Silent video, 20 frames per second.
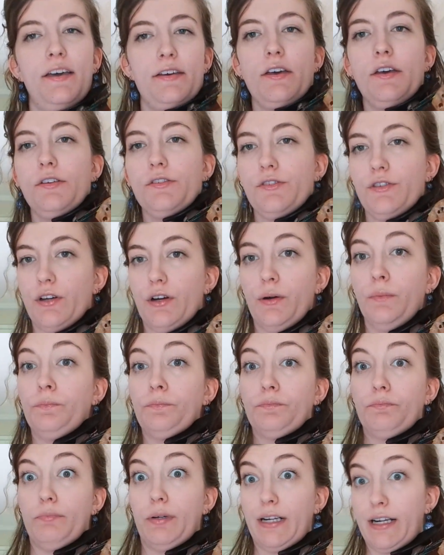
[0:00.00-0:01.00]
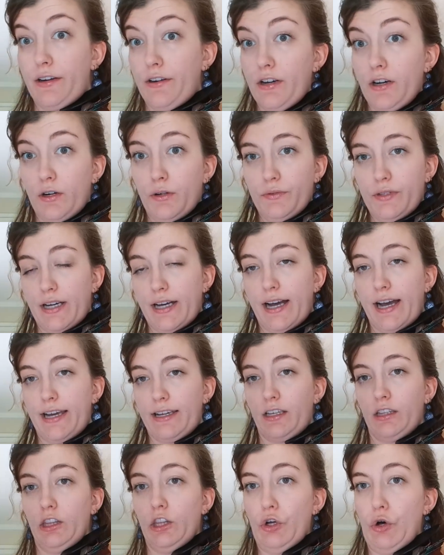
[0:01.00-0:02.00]
So, but I know that I
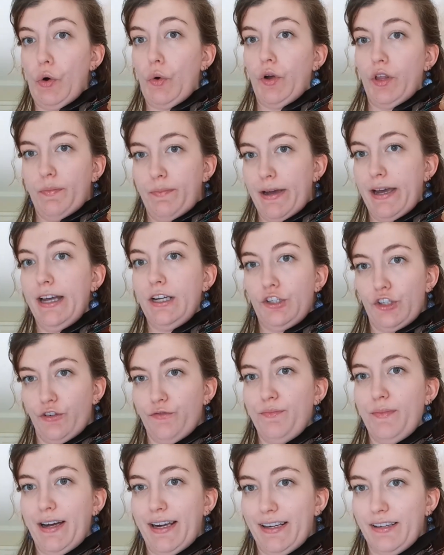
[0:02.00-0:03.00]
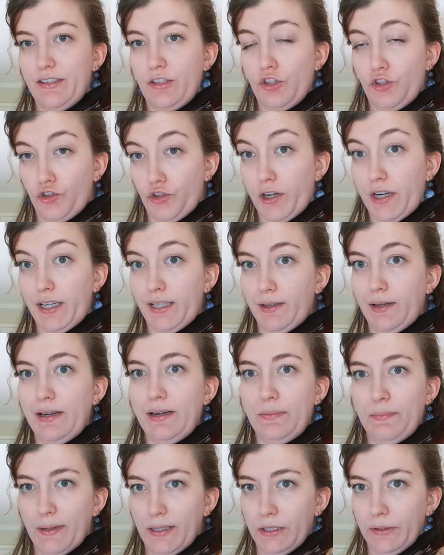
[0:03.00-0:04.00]
can lower the pitch of my string
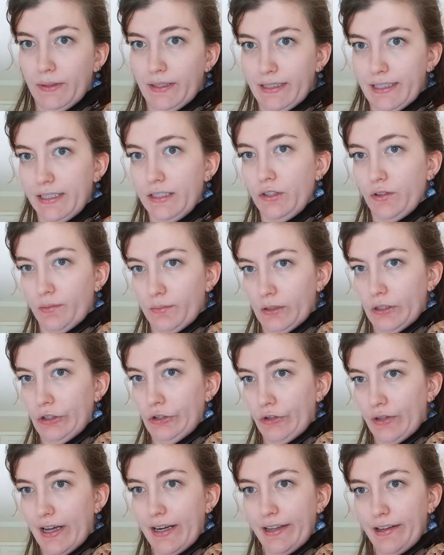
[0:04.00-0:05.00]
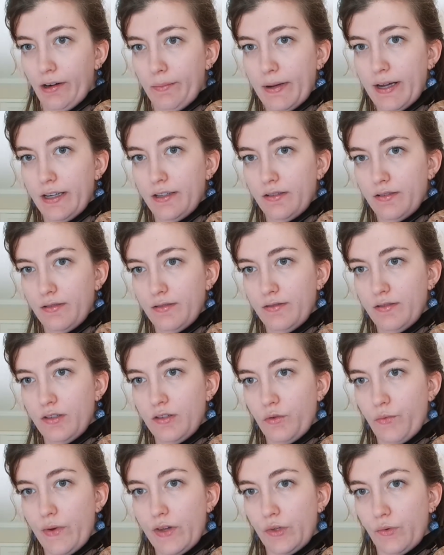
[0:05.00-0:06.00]
by doing this, so I'm going to do that a little bit.
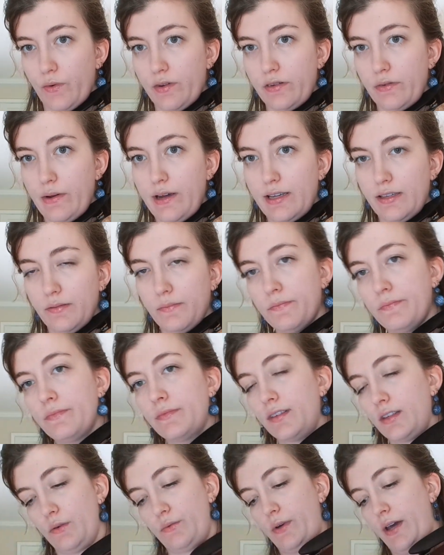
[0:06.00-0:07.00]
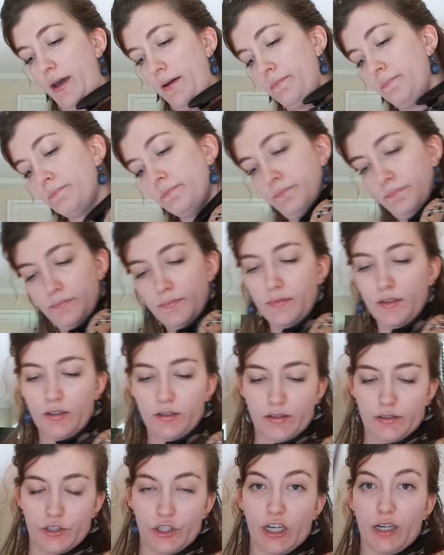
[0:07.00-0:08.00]
Squeeze, squeeze, squeeze. Okay, I'm
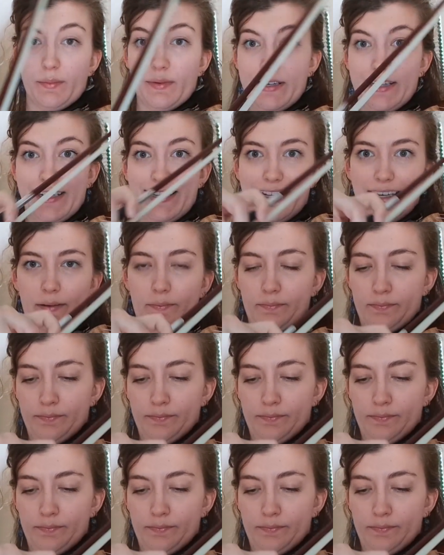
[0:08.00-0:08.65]
going to check my D again.